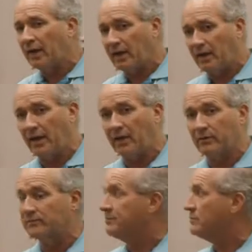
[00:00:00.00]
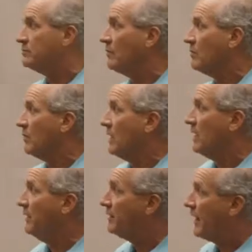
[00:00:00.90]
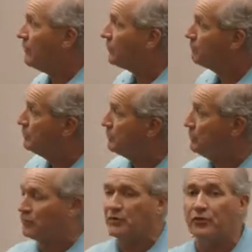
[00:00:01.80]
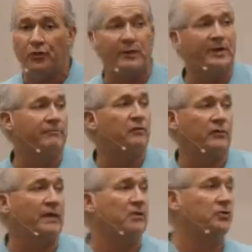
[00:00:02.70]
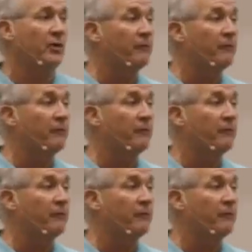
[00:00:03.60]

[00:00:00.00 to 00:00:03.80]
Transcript: in that cloud. And they kind of put this into 3 different things. Your